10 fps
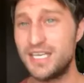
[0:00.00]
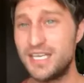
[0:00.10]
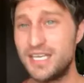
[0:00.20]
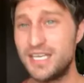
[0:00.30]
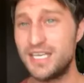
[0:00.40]

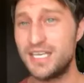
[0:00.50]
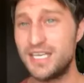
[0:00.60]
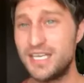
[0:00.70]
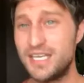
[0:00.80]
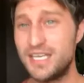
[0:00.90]

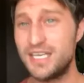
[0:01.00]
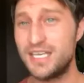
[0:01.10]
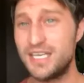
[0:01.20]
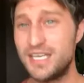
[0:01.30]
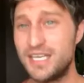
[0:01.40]

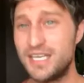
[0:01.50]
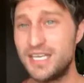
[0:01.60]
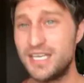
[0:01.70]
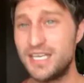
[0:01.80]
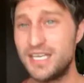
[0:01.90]

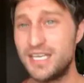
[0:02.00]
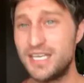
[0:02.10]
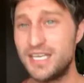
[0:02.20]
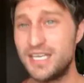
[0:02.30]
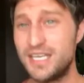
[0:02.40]

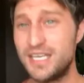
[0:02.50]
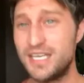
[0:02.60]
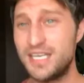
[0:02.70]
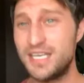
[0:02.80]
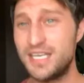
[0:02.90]

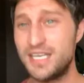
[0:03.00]
Nobody speaks.